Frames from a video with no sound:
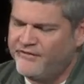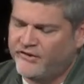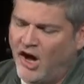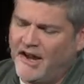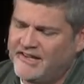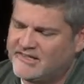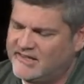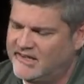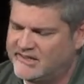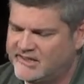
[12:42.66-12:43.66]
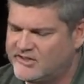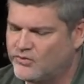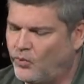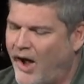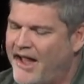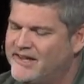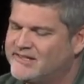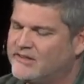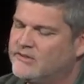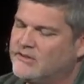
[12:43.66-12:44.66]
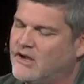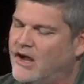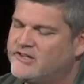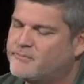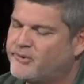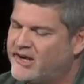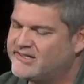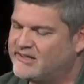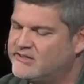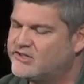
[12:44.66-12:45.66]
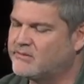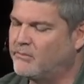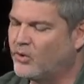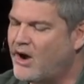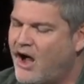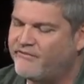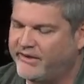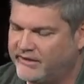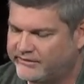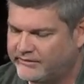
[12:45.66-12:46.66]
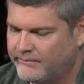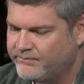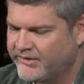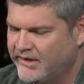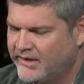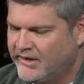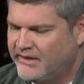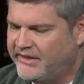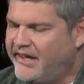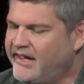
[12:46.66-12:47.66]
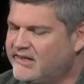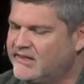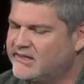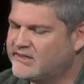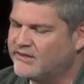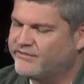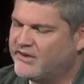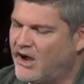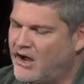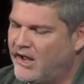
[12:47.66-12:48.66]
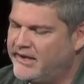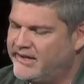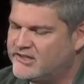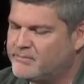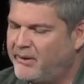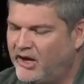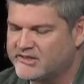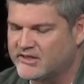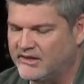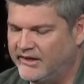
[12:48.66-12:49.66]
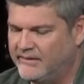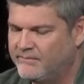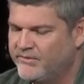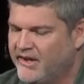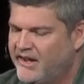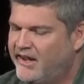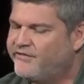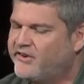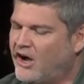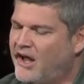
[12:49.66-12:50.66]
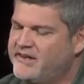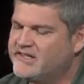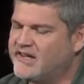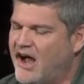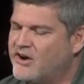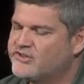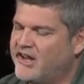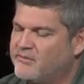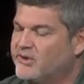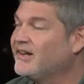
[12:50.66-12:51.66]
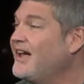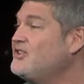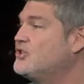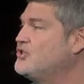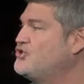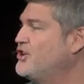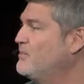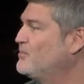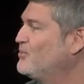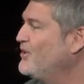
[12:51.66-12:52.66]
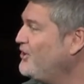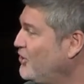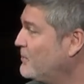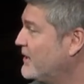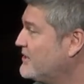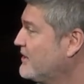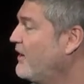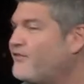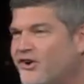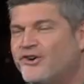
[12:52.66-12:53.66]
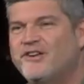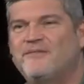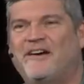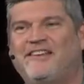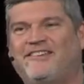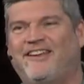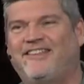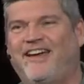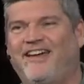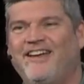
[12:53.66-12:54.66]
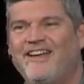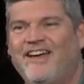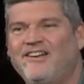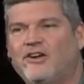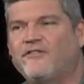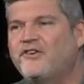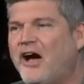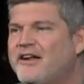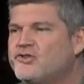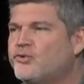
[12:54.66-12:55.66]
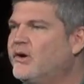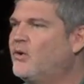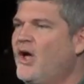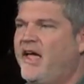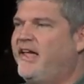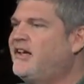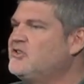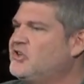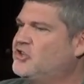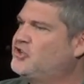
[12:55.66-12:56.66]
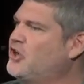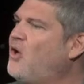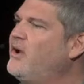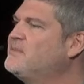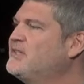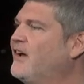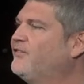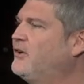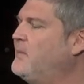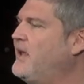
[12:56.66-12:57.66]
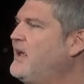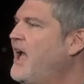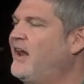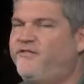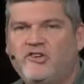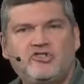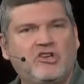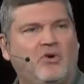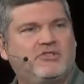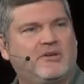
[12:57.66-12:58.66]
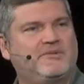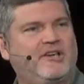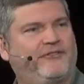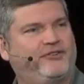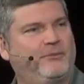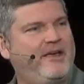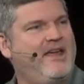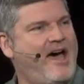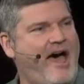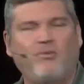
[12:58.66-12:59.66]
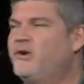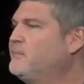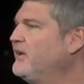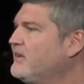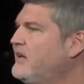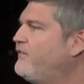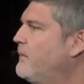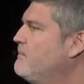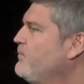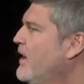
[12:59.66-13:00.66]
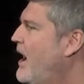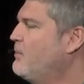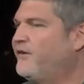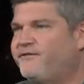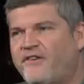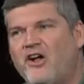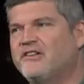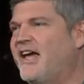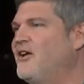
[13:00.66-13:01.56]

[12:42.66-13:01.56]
If God exists, why isn't God's presence more obvious? The hiddenness of God is puzzling if God desires a relationship with humans. You ever heard anybody say that? Hey, look, if God is real, He can just show Himself to me, and if He shows Himself to me, I would believe Him. I would fall